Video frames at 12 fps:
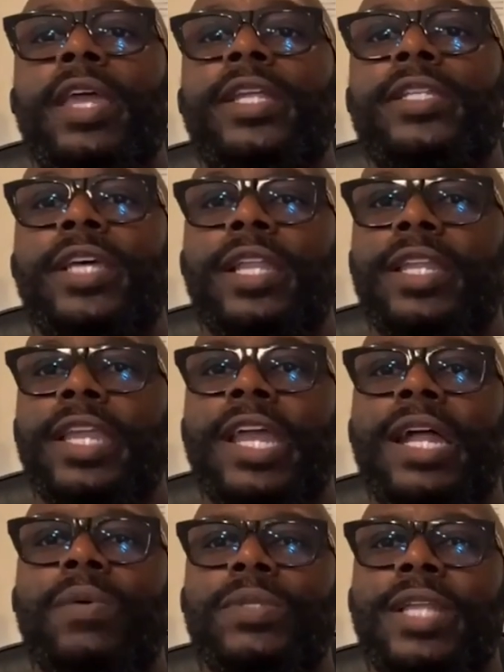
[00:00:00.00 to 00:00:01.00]
And in telling
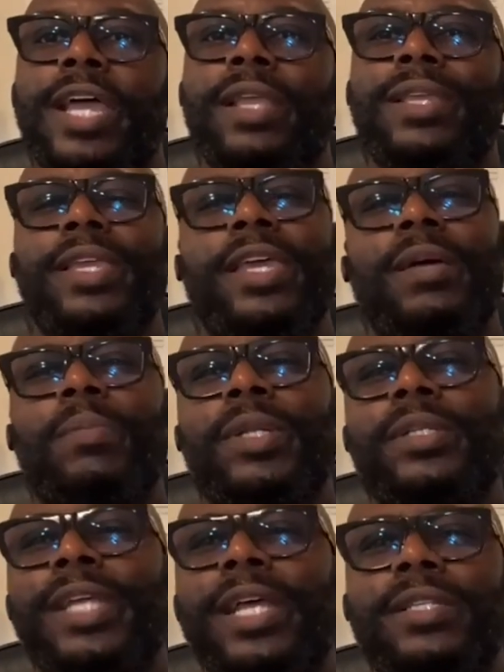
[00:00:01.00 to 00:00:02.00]
that, I was like, yeah,
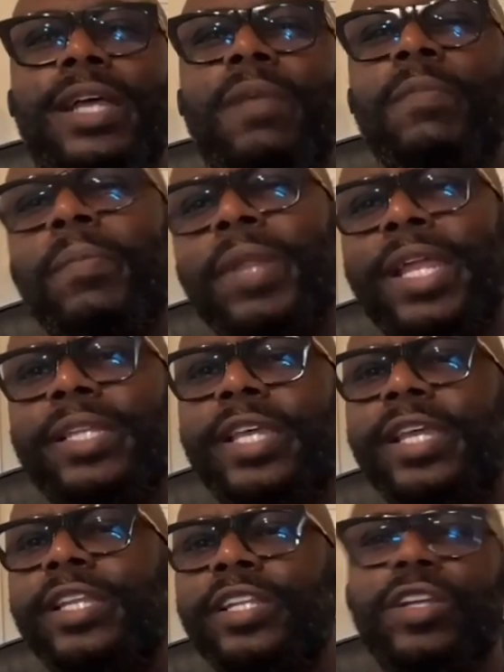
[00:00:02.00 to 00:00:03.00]
but that I remember that
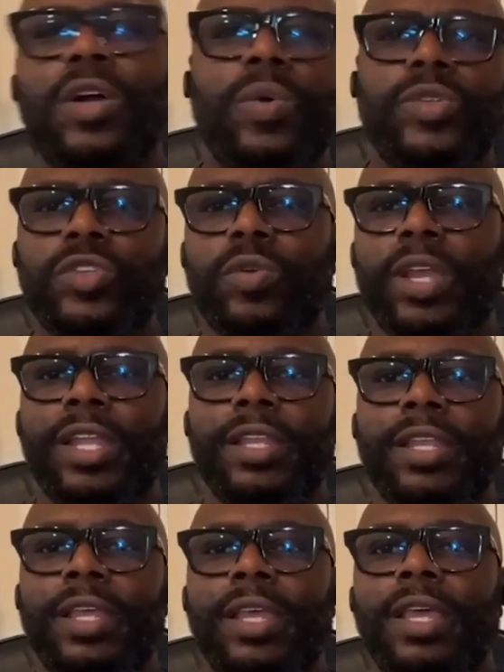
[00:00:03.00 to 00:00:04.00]
day didn't go as great.
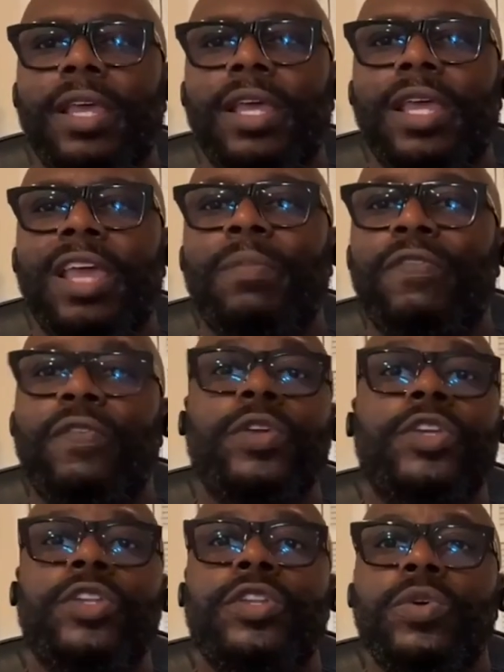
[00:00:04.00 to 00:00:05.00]
And
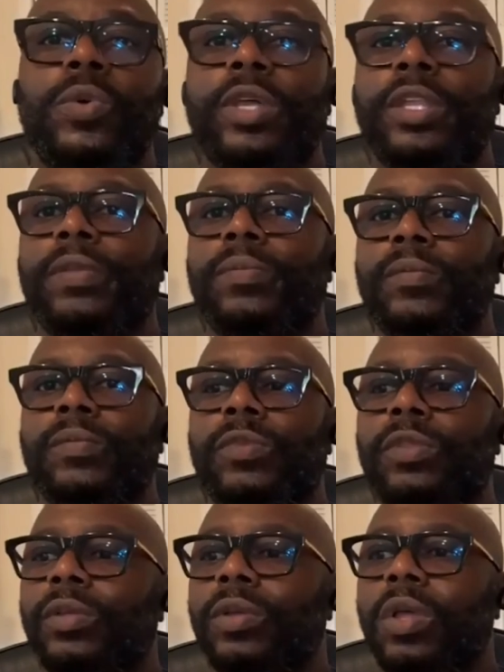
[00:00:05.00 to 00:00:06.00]
before you knew it,
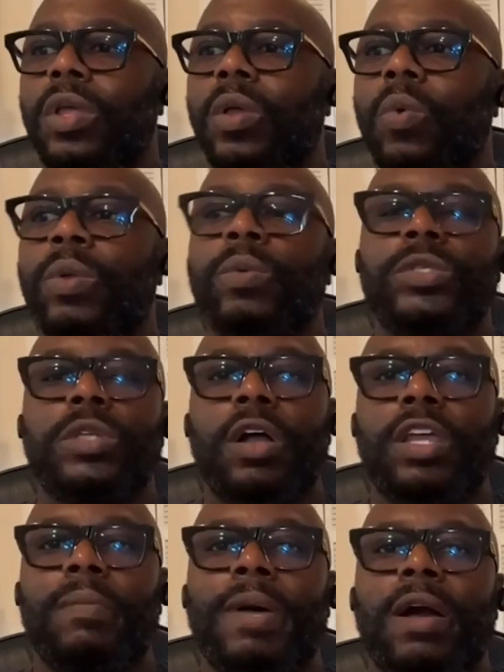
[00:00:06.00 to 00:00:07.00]
we were
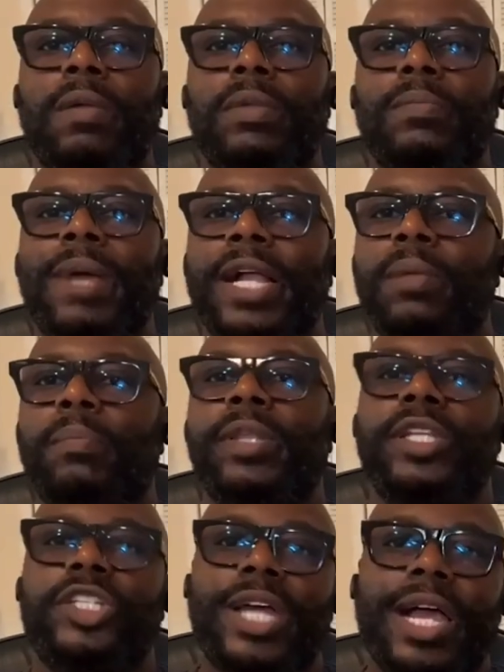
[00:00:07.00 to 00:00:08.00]
talking about my
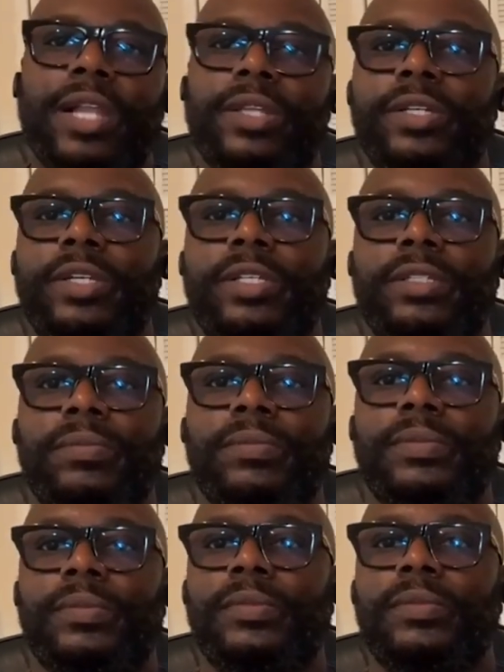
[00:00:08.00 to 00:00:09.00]
complete childhood.
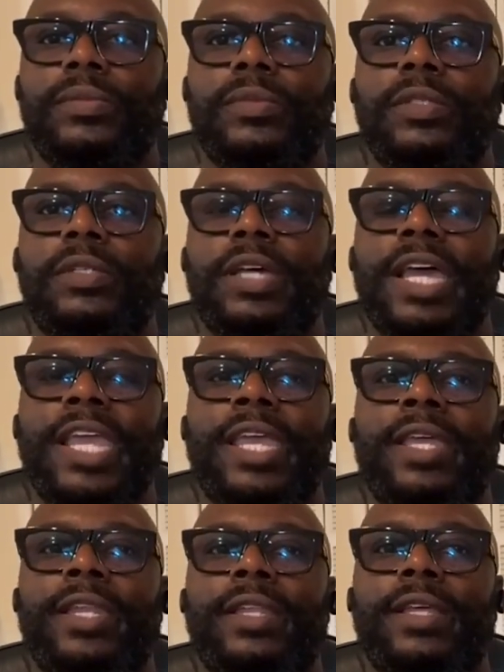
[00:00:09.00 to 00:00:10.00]
Mm-hmm.
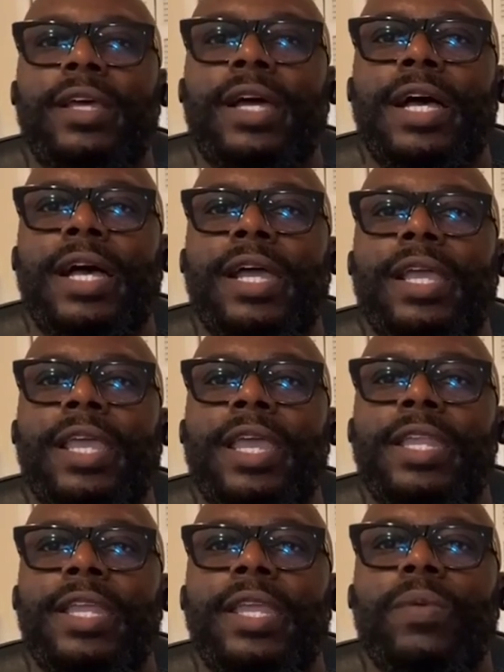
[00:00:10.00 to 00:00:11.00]
And
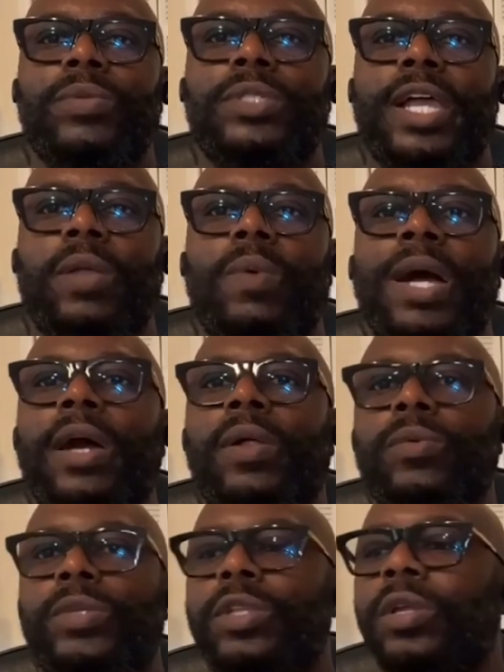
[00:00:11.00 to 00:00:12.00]
and he was like,
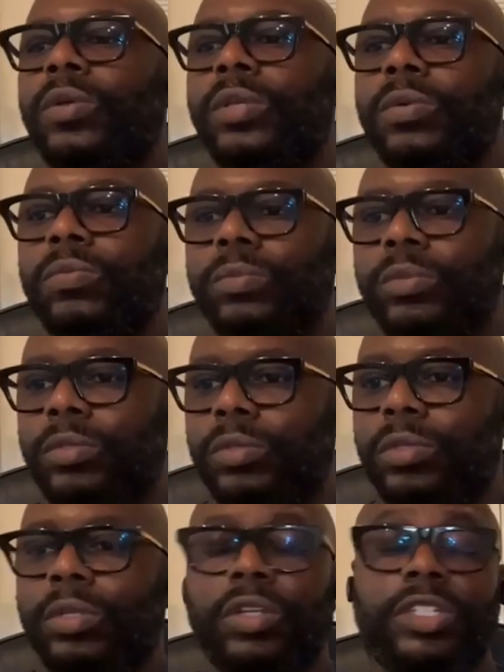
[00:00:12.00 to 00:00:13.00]
wow, you know, you,
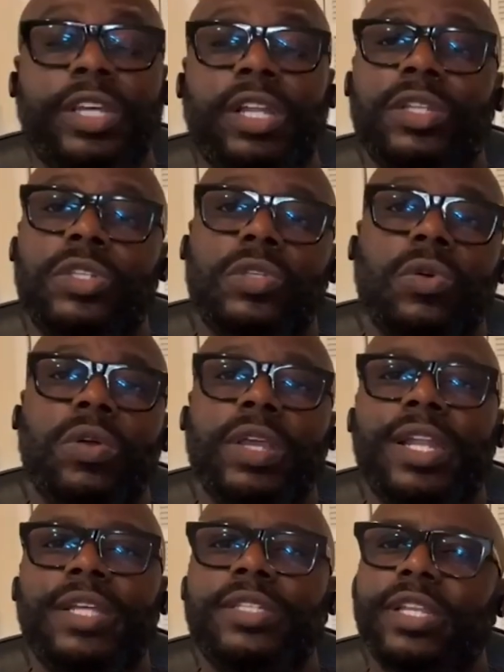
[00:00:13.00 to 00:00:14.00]
you going to tell this
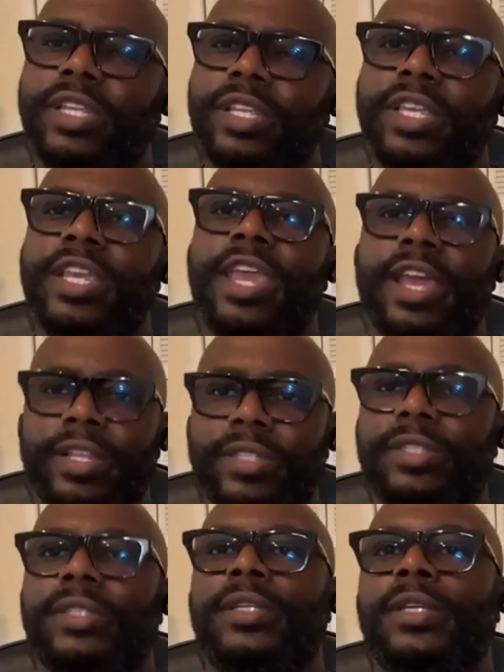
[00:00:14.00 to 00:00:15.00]
story? And I said,
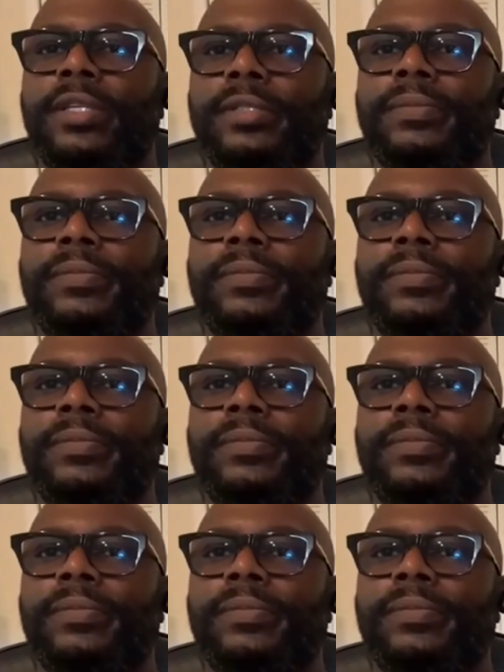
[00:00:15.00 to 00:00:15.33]
yes.